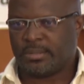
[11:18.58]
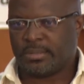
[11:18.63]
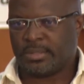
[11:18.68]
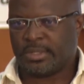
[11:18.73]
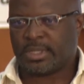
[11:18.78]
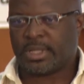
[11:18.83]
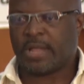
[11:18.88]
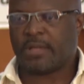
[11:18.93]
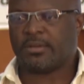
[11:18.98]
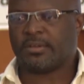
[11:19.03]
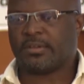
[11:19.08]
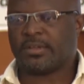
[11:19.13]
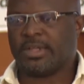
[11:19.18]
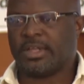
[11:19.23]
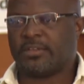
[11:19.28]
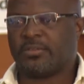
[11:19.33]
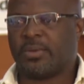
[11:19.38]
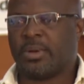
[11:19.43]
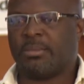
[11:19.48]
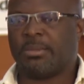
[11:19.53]
the council, and
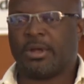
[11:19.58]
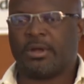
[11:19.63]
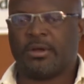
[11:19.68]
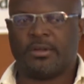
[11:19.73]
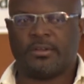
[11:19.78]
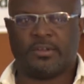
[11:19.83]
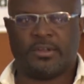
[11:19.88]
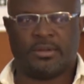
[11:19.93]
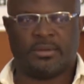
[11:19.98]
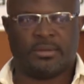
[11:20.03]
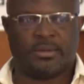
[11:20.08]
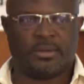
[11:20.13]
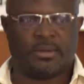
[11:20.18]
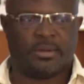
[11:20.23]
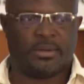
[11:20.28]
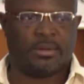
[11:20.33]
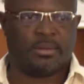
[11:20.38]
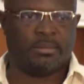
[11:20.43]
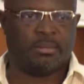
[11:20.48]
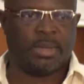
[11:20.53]
that's where I'm urging
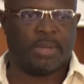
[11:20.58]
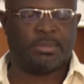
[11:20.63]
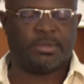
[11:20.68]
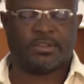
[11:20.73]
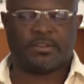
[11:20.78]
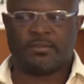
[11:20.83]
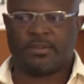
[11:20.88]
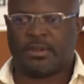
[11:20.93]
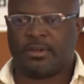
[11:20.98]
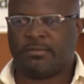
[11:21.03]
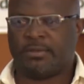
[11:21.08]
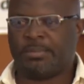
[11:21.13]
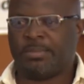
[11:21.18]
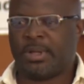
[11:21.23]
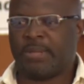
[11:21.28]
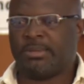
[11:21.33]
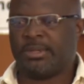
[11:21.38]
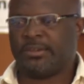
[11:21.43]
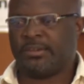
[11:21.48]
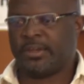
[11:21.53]
members of the
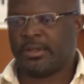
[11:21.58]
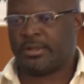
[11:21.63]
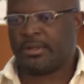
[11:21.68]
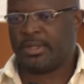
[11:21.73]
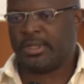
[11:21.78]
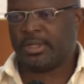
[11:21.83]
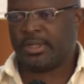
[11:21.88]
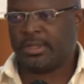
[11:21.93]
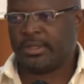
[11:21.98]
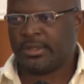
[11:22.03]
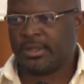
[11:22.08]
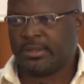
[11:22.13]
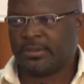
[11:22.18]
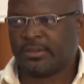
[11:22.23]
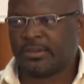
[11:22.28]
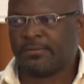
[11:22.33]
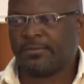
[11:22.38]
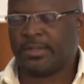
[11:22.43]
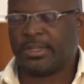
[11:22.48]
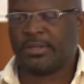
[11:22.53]
public generally in
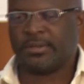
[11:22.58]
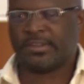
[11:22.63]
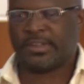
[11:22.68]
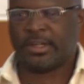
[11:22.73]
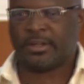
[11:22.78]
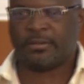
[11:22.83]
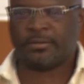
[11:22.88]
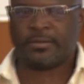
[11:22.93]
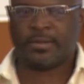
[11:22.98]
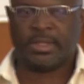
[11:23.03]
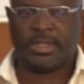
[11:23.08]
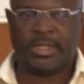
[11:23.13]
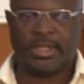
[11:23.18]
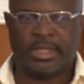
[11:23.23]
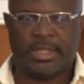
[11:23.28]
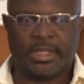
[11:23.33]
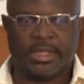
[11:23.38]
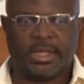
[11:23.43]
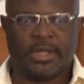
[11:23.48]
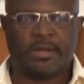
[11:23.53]
St. Philip South
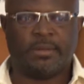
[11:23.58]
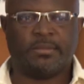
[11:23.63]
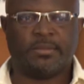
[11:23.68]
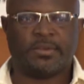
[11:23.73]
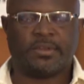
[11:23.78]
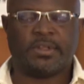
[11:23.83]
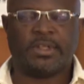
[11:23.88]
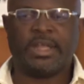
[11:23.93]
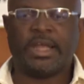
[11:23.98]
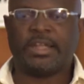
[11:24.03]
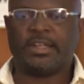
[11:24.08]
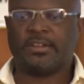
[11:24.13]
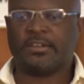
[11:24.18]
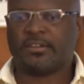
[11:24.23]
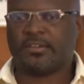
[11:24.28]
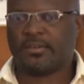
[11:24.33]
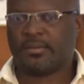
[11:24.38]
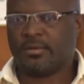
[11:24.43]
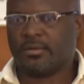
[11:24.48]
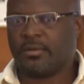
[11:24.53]
to let
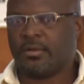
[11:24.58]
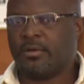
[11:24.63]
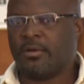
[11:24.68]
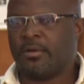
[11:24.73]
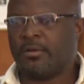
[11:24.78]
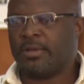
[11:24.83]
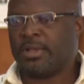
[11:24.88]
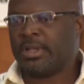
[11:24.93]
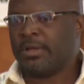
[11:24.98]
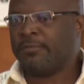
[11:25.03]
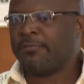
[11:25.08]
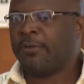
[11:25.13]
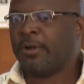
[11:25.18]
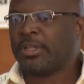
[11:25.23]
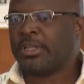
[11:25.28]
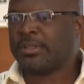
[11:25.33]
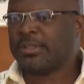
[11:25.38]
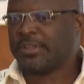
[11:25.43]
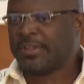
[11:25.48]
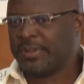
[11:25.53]
us
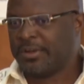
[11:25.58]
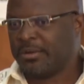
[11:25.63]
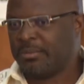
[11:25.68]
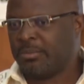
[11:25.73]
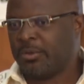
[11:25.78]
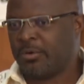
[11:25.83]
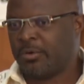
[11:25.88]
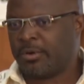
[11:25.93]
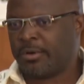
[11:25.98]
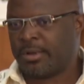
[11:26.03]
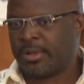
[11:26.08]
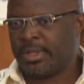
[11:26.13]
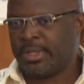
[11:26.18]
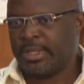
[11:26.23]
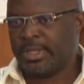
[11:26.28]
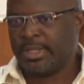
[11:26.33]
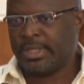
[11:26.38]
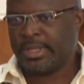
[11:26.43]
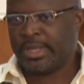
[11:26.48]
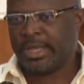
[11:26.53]
volunteer more
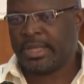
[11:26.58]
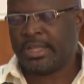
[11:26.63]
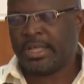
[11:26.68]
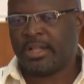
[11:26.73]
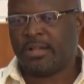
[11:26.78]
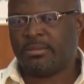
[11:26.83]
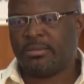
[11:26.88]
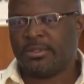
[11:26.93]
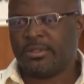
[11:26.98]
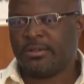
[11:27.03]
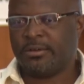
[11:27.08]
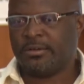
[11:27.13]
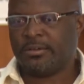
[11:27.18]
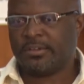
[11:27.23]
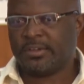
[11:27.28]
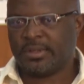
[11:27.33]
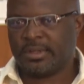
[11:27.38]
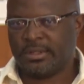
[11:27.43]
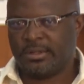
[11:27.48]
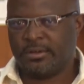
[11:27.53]
and help
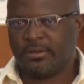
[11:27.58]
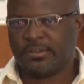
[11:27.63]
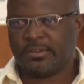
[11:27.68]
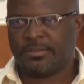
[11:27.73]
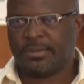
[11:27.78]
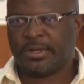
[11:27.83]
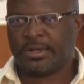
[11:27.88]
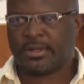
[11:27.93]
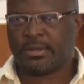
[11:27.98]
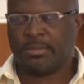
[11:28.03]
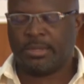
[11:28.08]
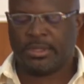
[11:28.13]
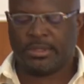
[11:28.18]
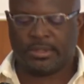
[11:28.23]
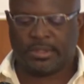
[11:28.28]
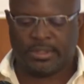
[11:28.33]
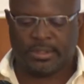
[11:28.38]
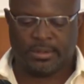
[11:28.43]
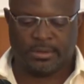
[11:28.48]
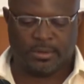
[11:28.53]
those in our
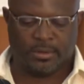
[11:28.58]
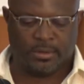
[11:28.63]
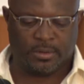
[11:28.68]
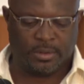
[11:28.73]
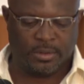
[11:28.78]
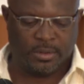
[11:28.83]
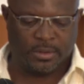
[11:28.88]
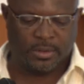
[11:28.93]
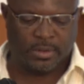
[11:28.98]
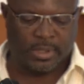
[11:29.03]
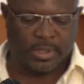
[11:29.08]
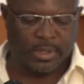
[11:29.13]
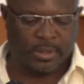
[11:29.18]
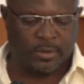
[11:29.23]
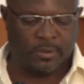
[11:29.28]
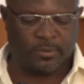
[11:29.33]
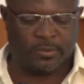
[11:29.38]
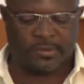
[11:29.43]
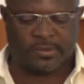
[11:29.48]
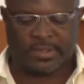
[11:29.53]
community
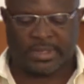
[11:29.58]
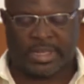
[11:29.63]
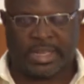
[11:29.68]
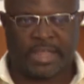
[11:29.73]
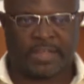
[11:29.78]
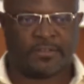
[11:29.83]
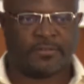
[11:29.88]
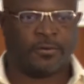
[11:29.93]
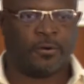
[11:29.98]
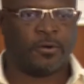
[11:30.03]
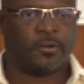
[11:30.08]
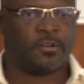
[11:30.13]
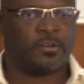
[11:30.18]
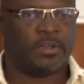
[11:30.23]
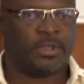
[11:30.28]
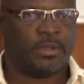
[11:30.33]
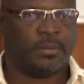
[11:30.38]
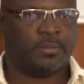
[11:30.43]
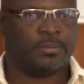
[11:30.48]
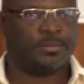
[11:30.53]
who is less
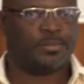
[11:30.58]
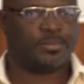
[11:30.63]
fortunate.